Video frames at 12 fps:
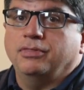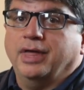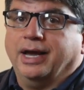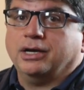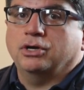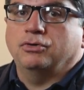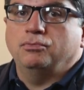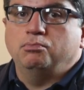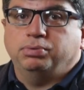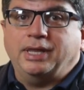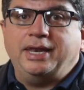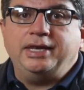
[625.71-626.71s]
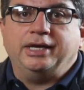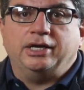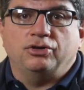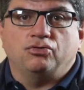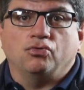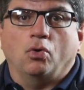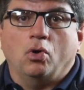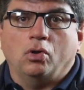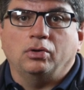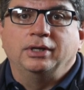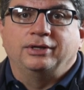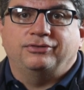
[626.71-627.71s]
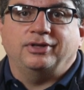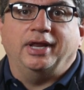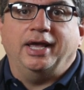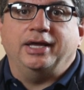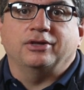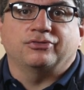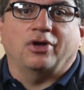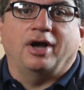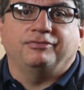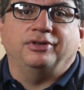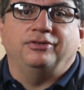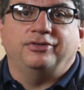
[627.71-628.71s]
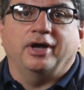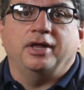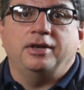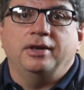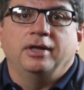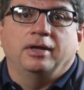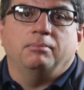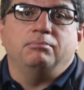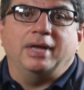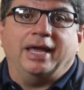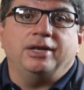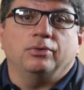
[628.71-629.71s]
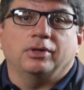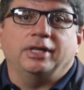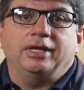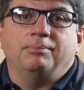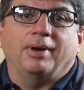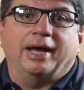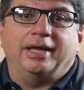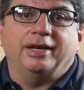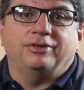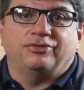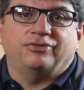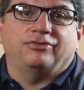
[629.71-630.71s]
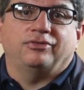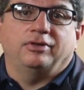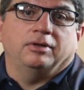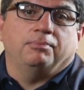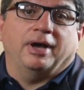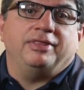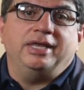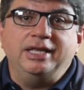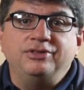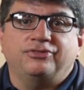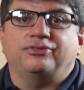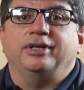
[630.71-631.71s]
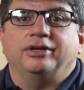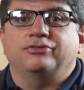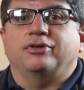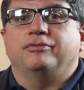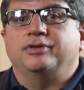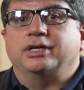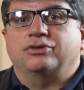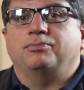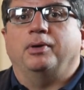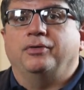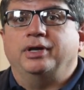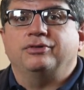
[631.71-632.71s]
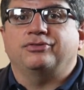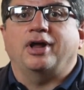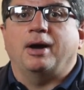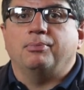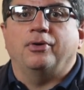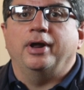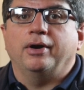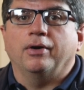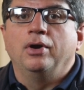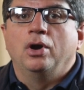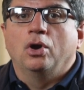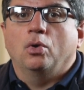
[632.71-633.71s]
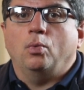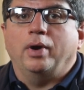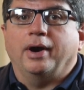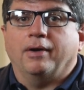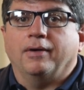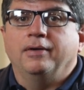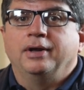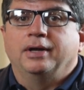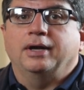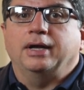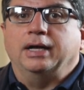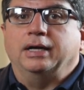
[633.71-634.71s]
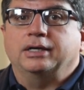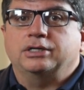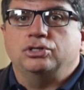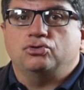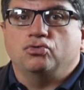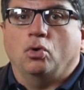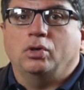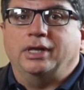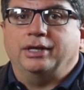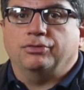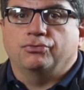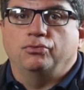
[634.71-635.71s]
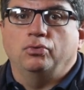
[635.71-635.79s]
That blending control today is often done manually by the instincts of an experienced operator, where controlling